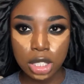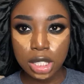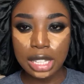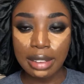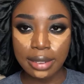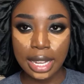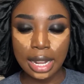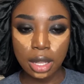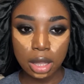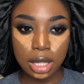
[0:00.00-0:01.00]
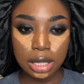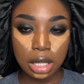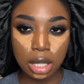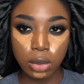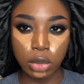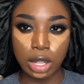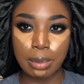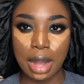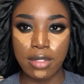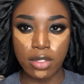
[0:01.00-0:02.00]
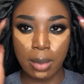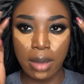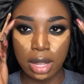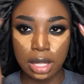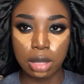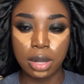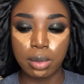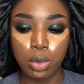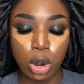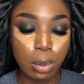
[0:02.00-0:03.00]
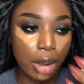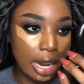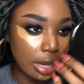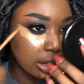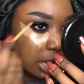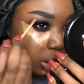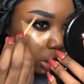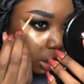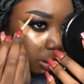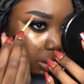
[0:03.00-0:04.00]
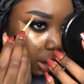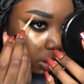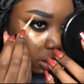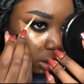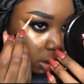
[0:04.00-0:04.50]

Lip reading: just because I feel like this look will really benefit from having a little bit more brightness underneath the brow.